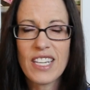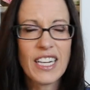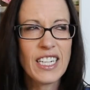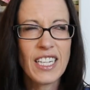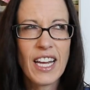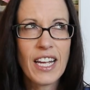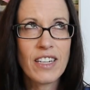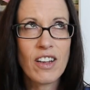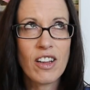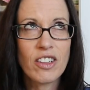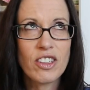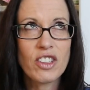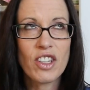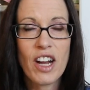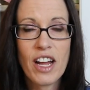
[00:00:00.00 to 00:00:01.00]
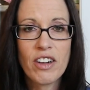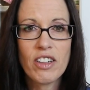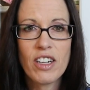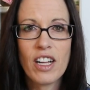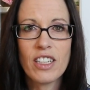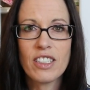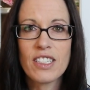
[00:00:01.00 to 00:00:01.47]
ninety-nine dollars, or a hundred
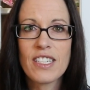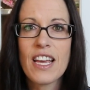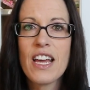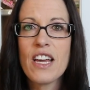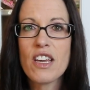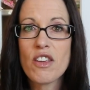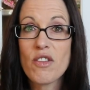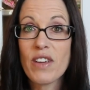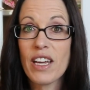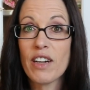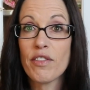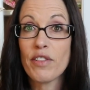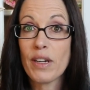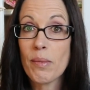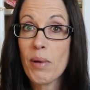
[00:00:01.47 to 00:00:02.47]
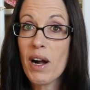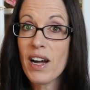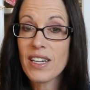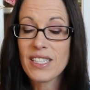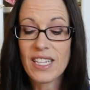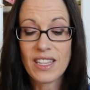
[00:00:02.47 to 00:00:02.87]
dollars, you can get a free box.